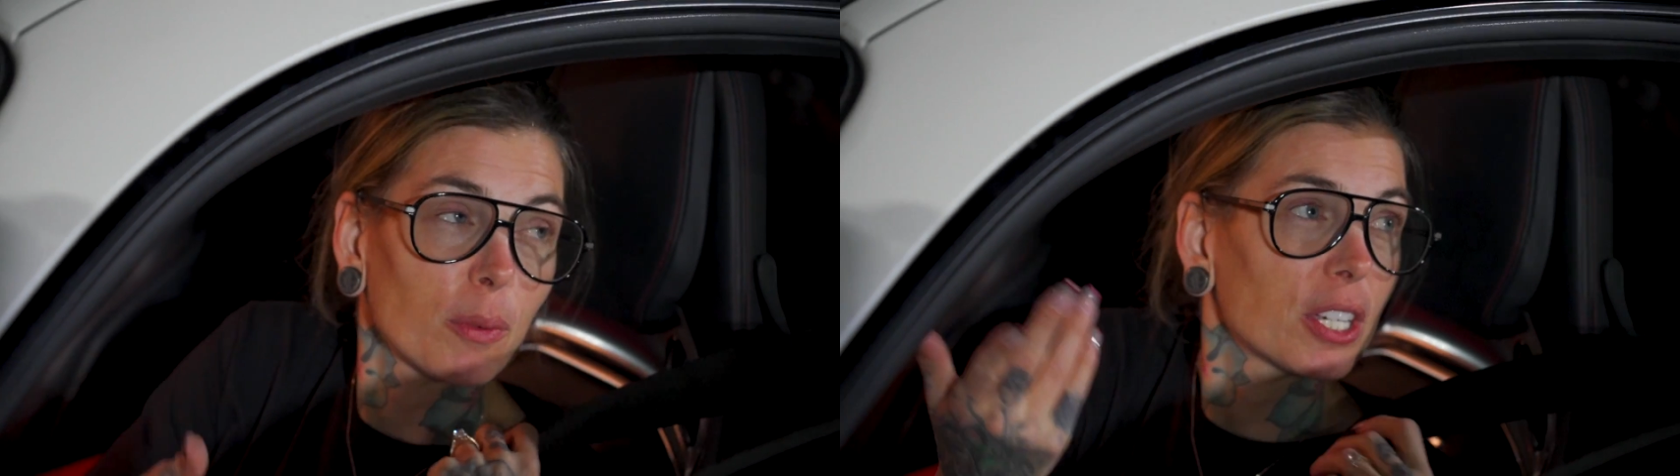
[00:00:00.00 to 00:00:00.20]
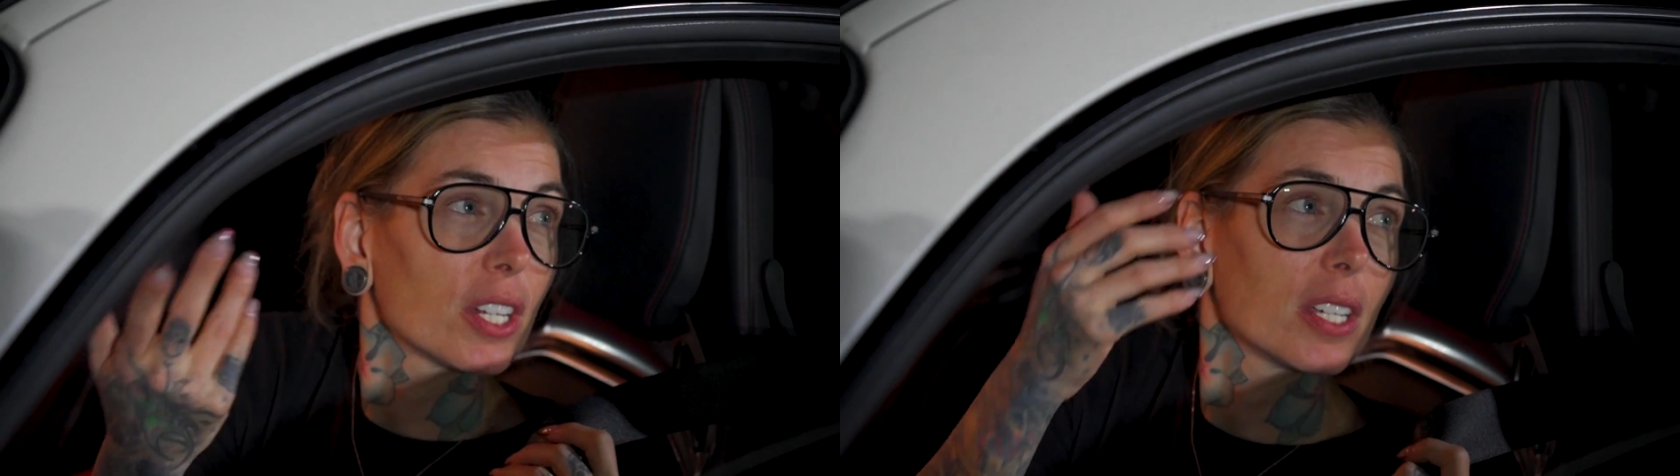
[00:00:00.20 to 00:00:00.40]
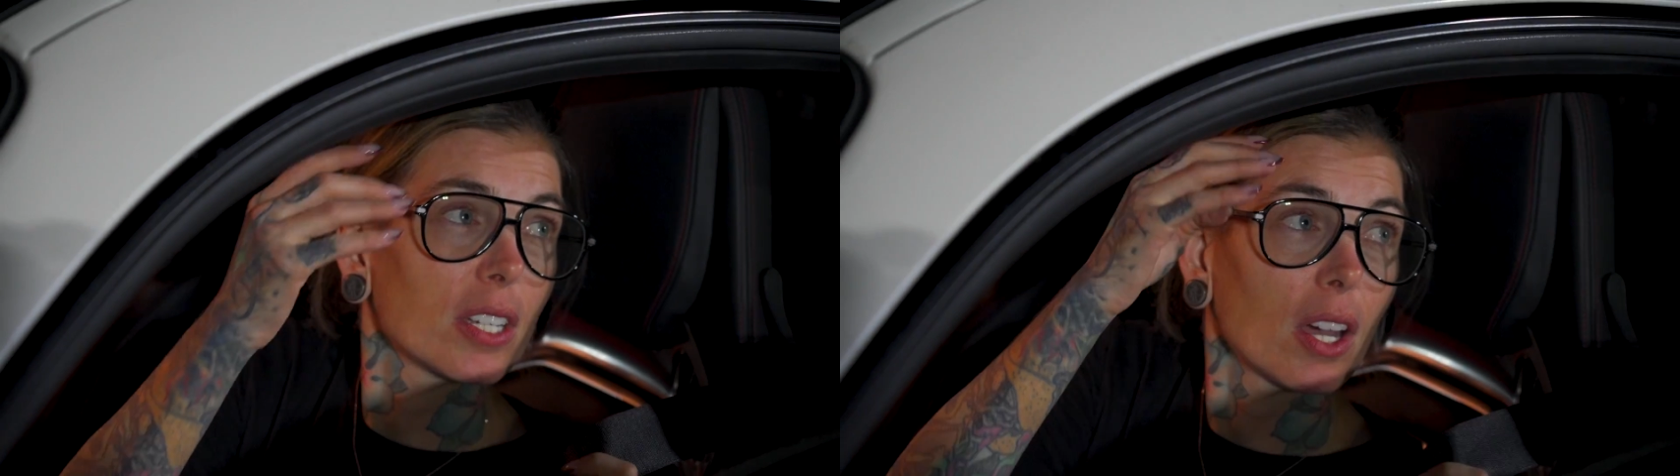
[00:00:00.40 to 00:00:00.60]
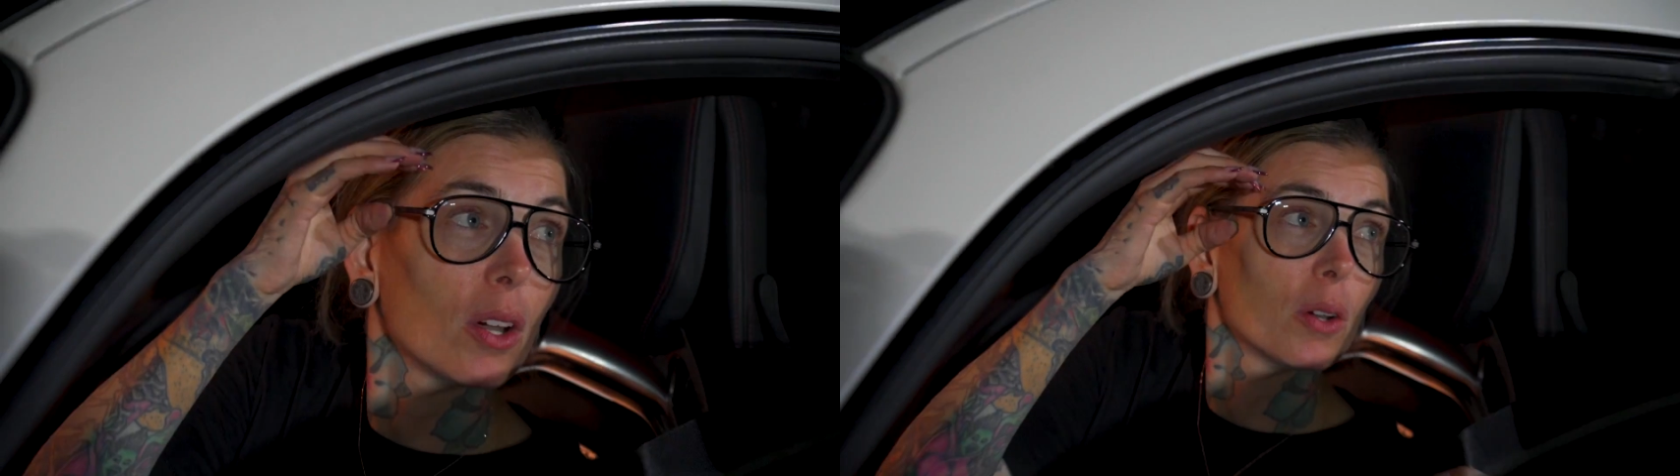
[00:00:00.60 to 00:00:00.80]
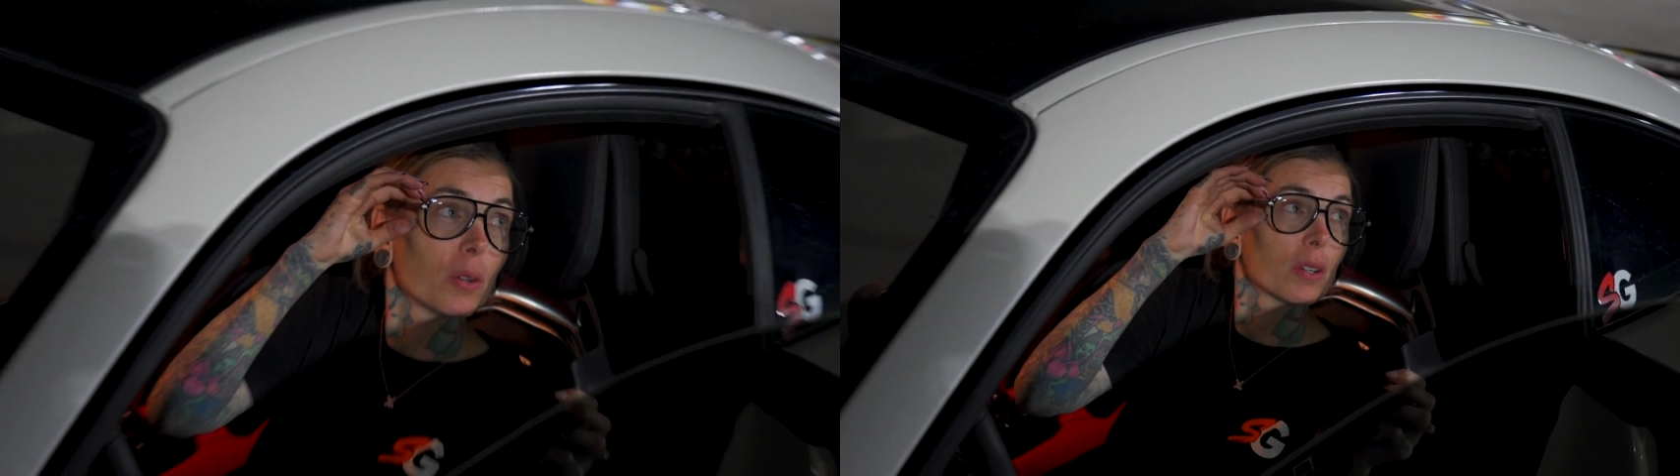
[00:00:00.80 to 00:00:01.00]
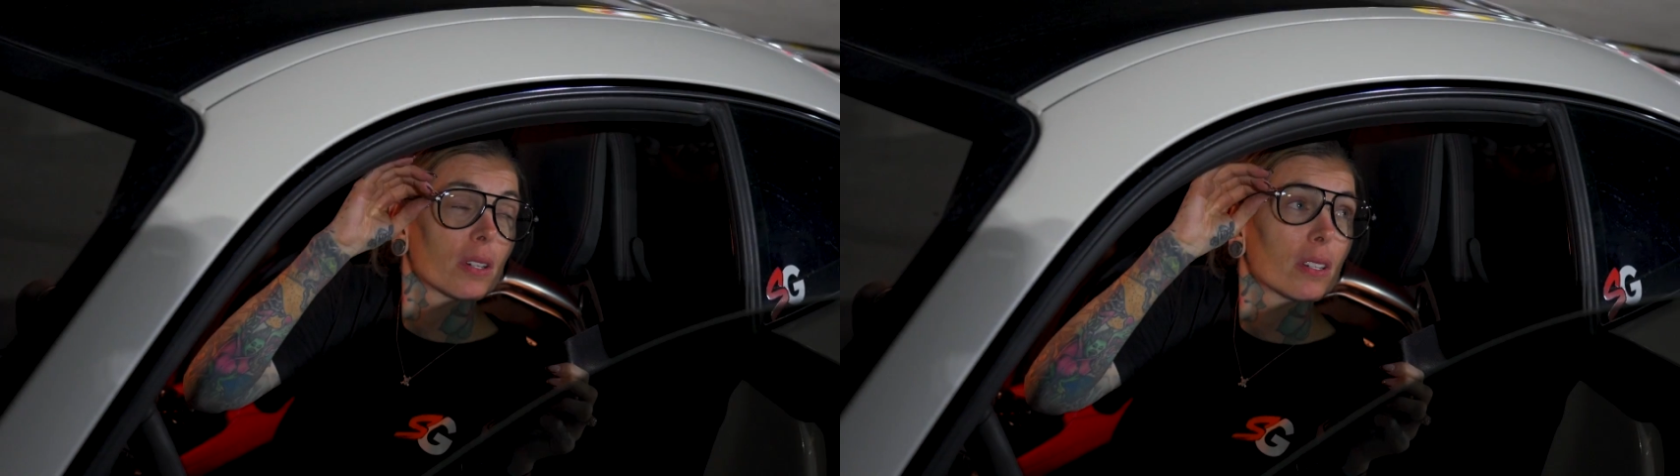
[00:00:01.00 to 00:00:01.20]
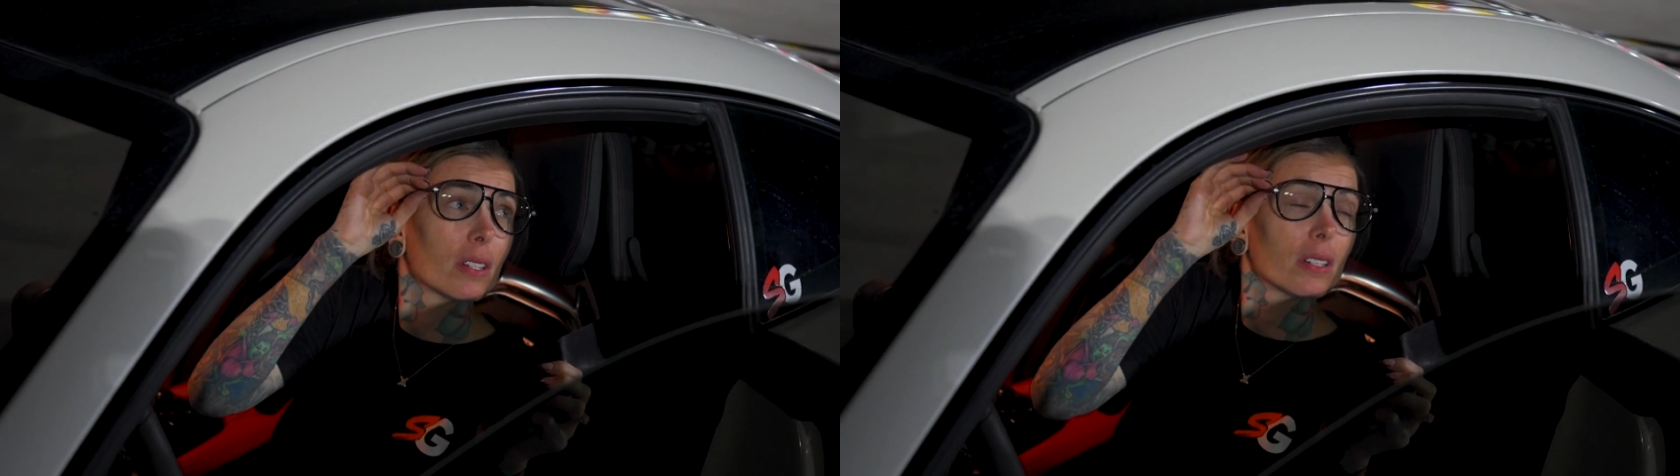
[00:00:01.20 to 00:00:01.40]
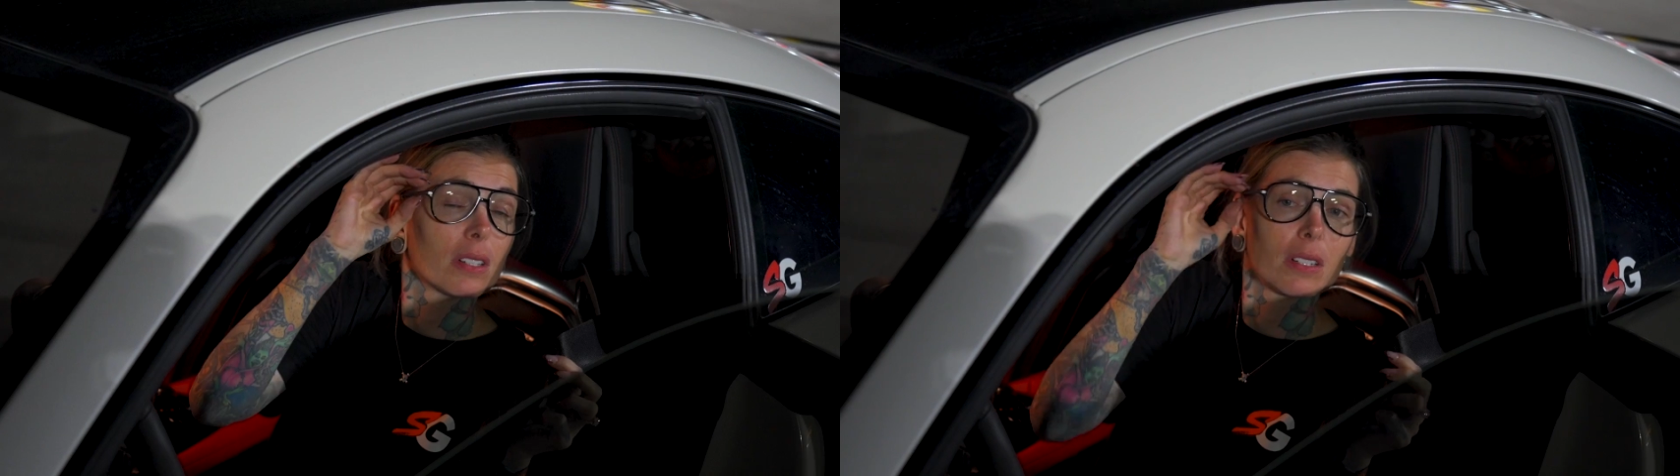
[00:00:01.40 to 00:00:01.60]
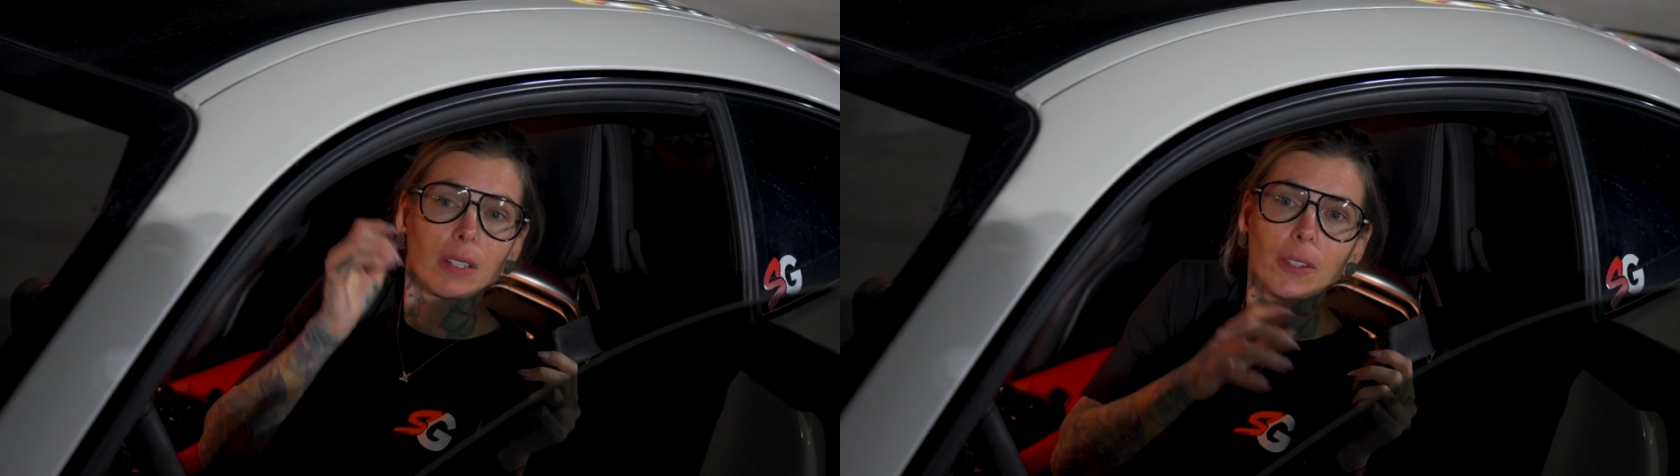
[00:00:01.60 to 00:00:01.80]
so we couldn't go. yeah, well, so,